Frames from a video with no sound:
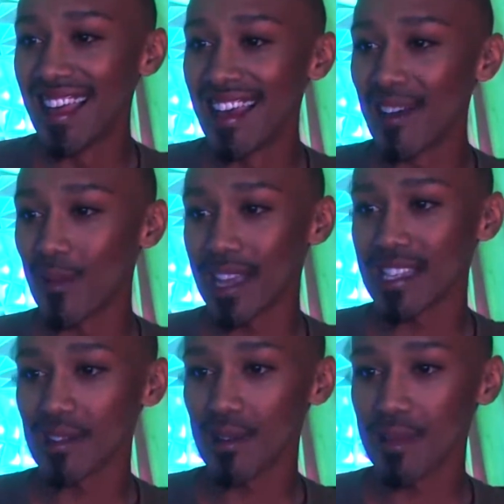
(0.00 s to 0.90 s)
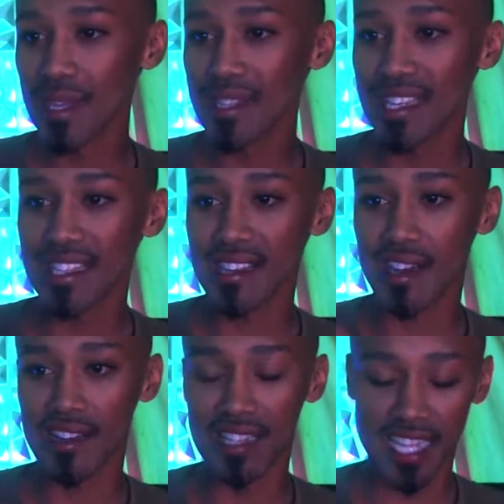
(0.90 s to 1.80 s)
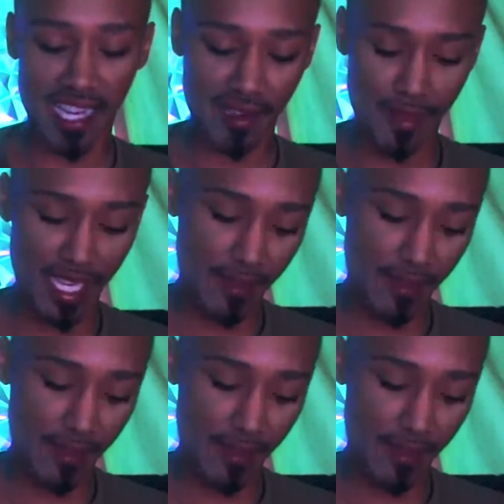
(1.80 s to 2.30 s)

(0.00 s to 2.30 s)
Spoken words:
Why Scorpio doesn't contact me?